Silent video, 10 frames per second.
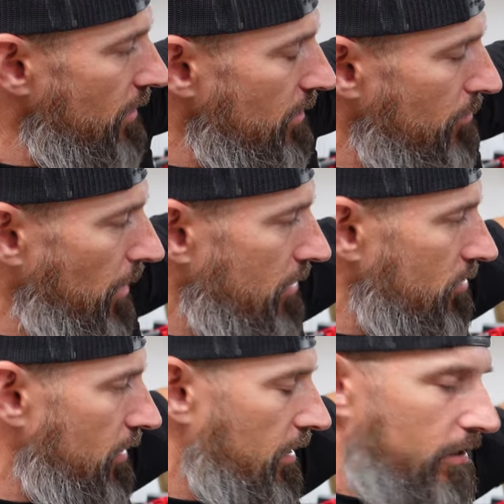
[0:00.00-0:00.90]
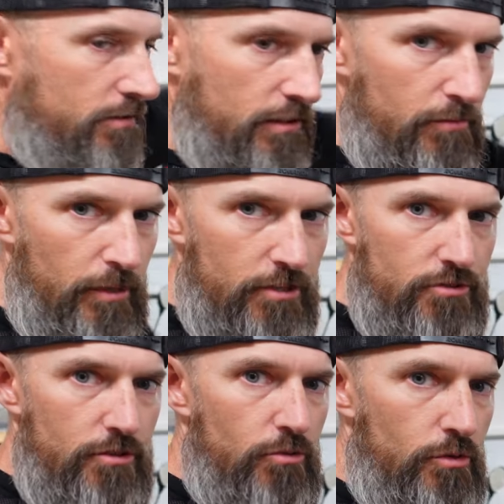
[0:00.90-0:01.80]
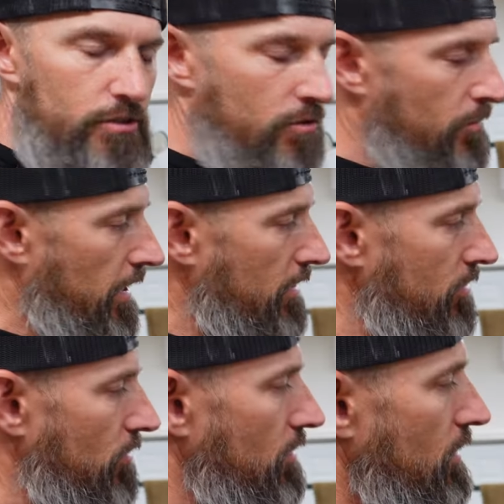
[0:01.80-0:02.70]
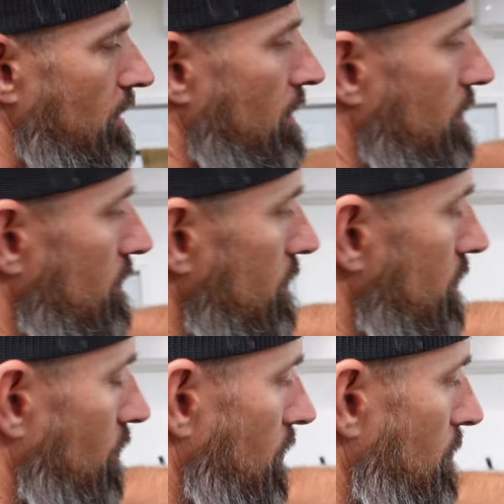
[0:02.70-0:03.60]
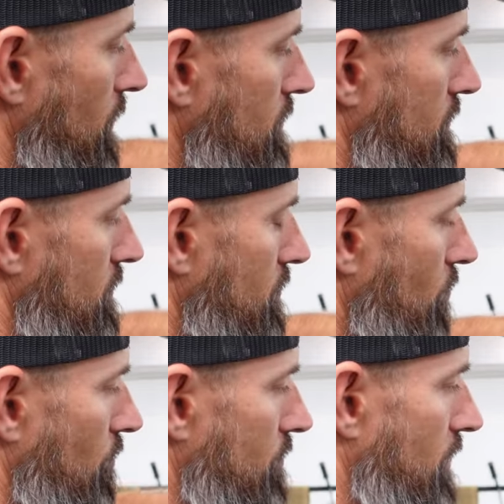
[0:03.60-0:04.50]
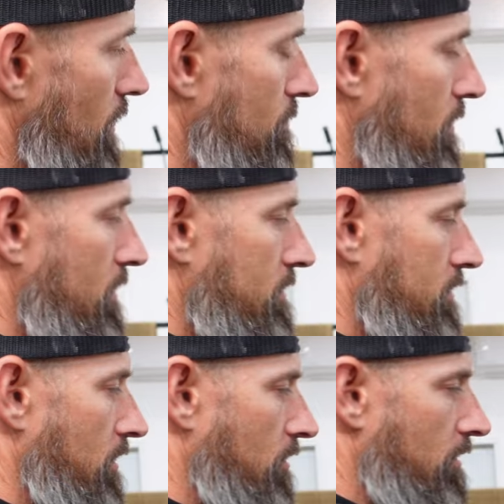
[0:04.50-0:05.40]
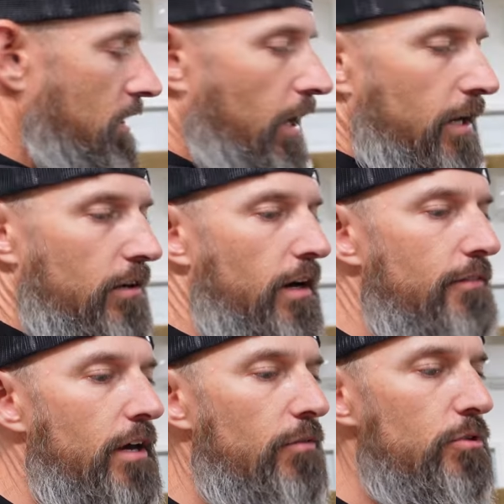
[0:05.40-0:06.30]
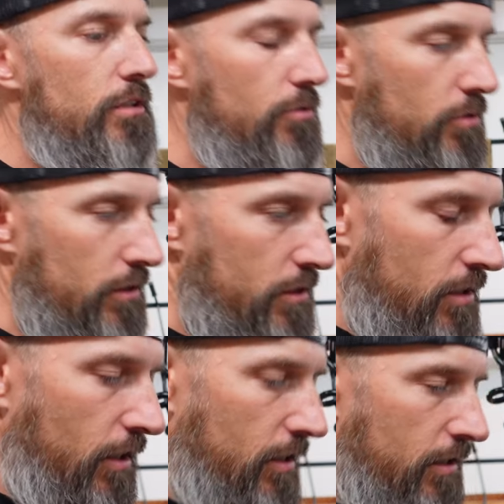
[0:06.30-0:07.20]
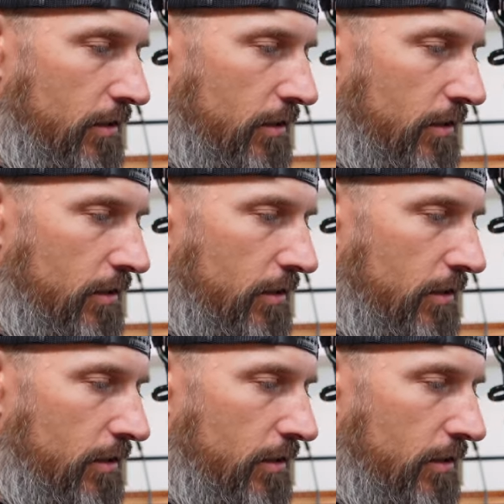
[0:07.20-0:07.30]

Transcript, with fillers: that in the manual. Like I said, make sure you read your manual. You don't want to mess these cords up. So I don't have that really, really tight.